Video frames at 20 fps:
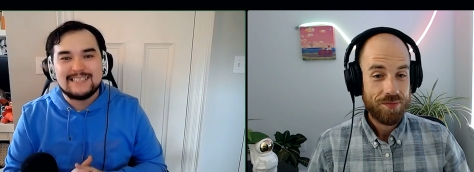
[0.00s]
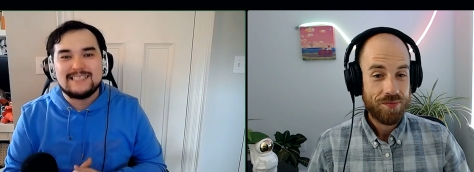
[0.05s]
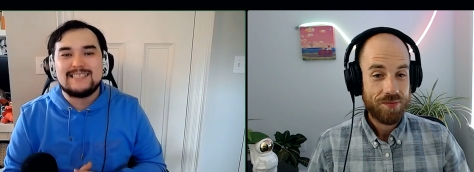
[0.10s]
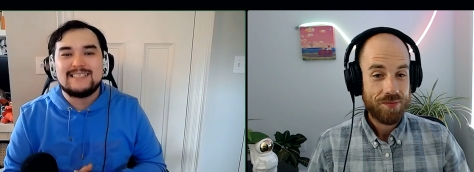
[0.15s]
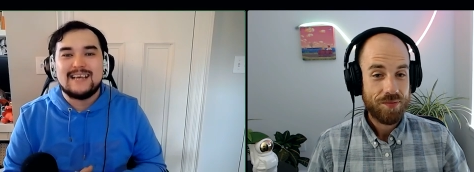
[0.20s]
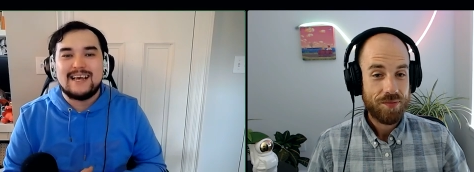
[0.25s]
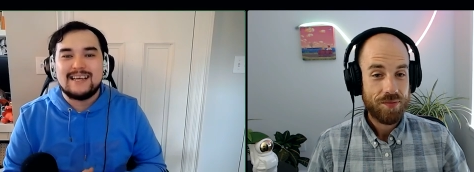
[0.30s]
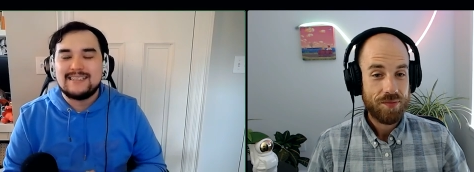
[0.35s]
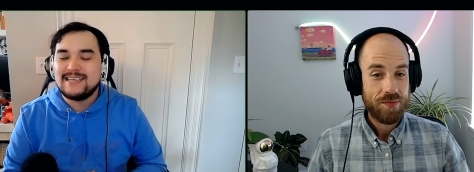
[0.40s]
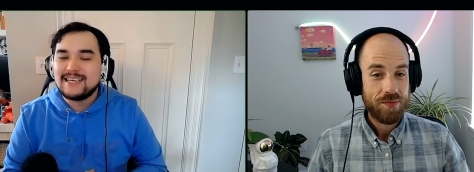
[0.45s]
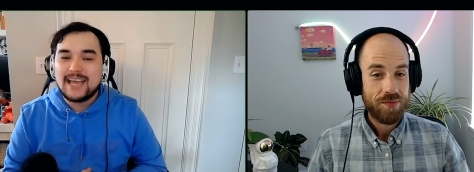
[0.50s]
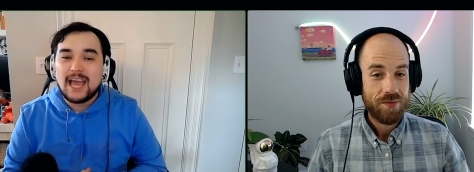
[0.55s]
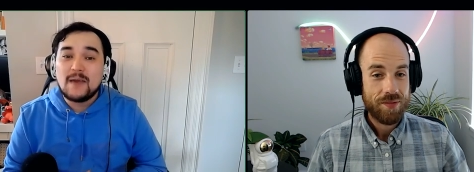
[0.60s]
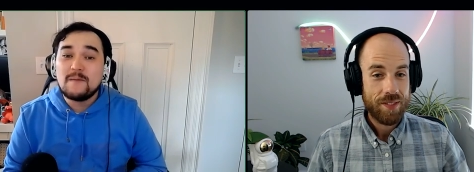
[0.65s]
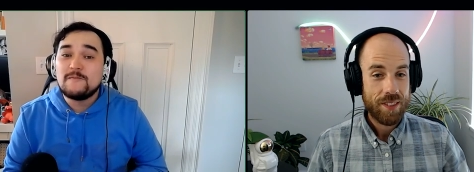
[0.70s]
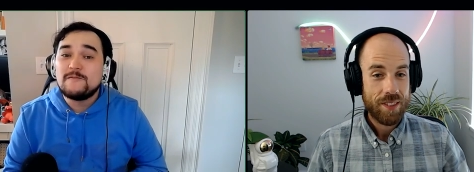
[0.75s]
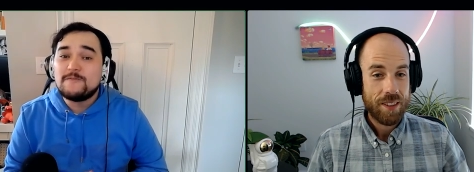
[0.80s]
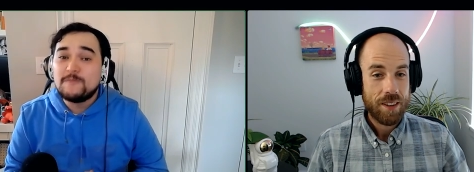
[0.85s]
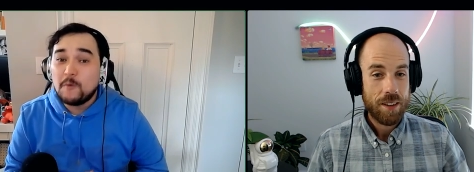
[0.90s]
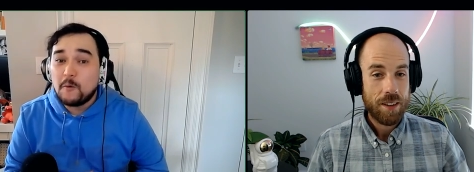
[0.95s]
Speaker 1: K'Sante.
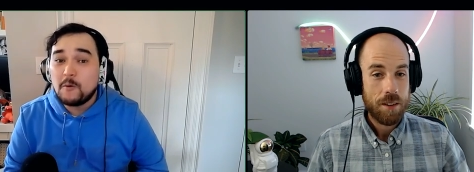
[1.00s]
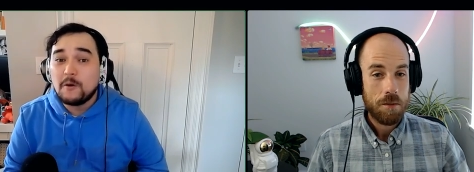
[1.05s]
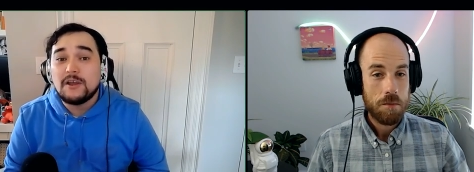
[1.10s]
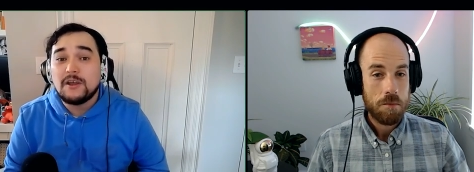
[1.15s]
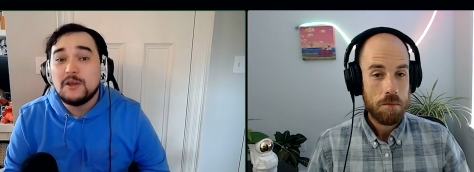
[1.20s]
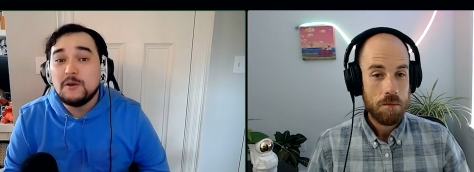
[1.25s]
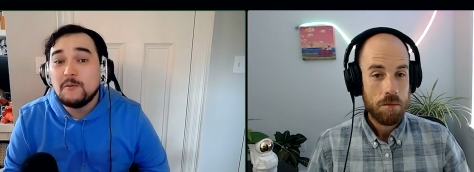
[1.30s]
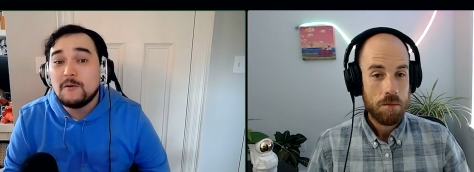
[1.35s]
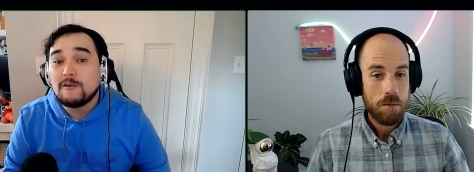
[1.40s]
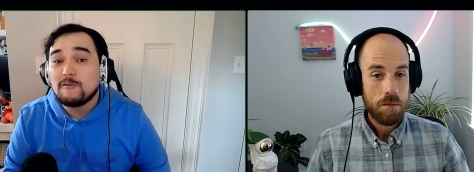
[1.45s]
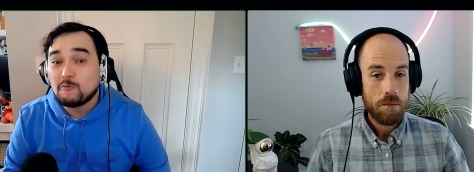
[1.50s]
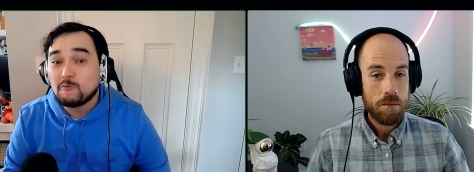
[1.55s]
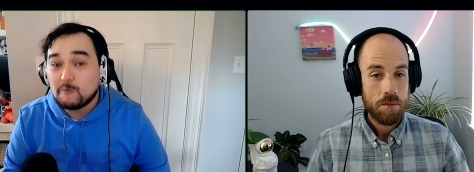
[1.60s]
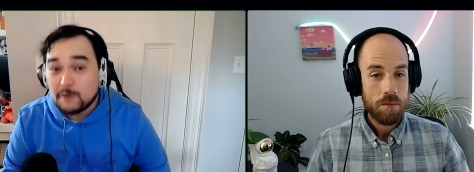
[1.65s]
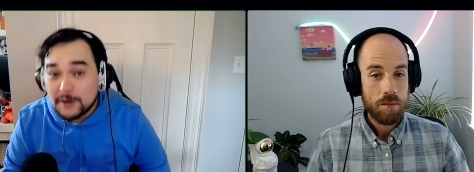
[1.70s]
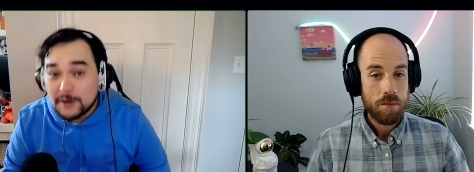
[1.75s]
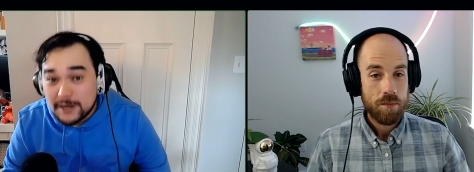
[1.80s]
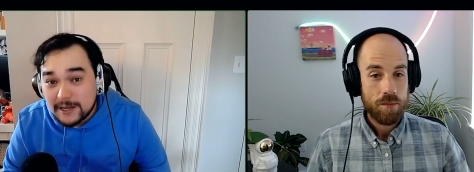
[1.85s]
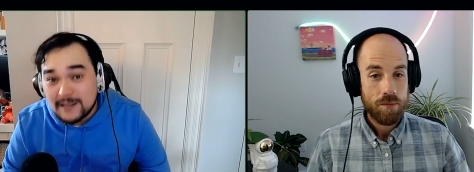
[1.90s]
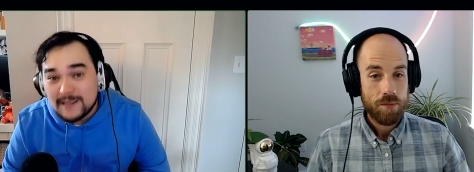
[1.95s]
Game four, you are
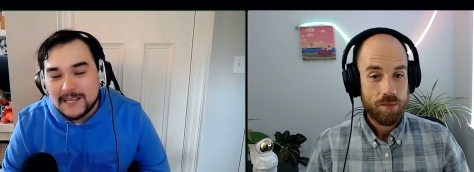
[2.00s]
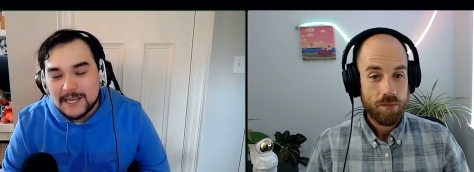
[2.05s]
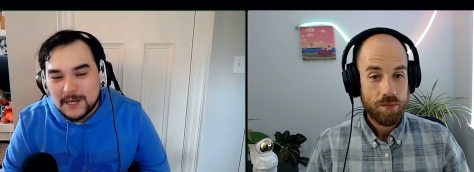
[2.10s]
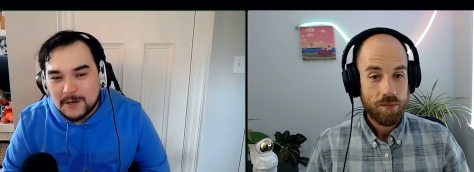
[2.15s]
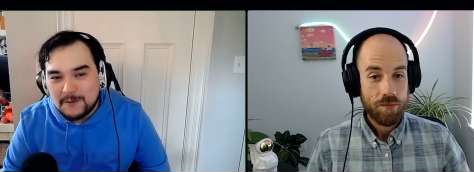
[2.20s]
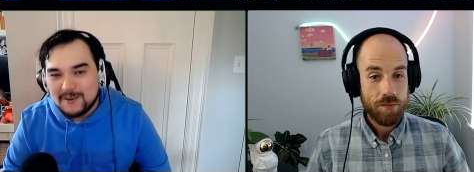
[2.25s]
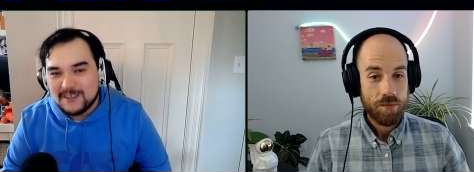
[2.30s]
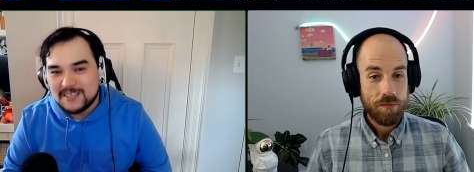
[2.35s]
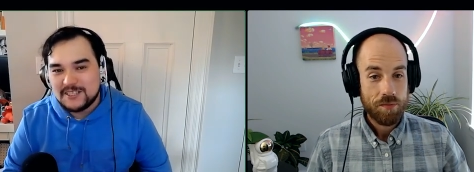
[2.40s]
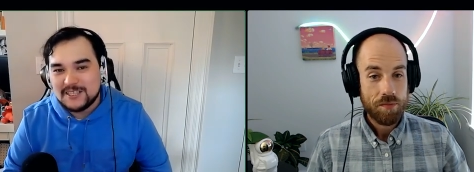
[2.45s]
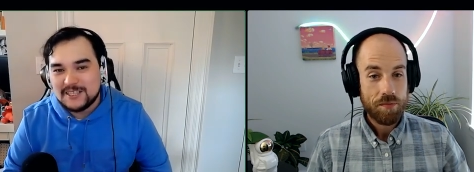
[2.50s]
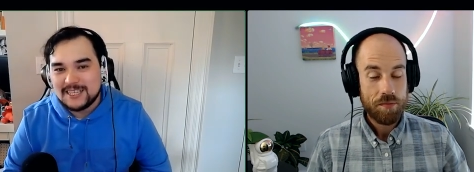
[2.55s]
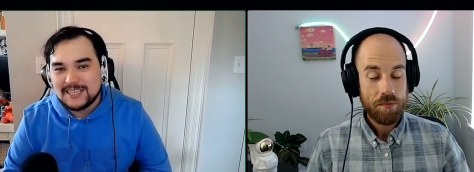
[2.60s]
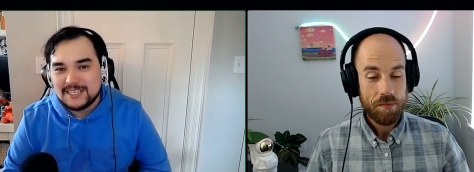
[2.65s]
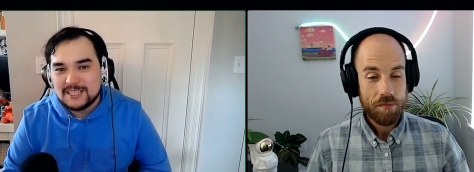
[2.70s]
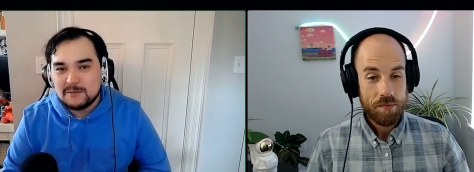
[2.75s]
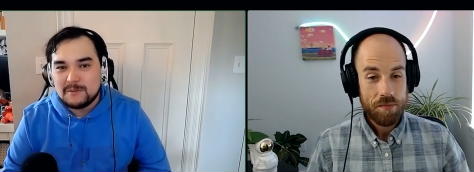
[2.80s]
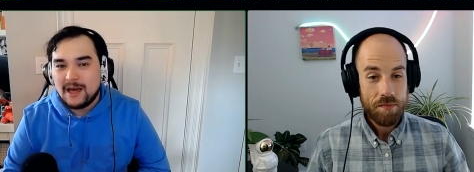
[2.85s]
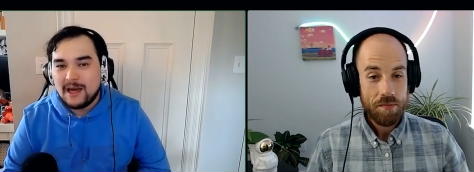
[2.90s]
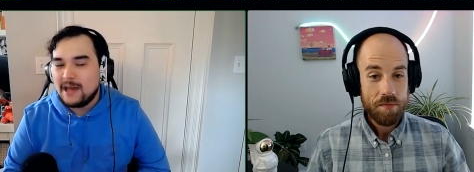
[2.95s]
really questioning some.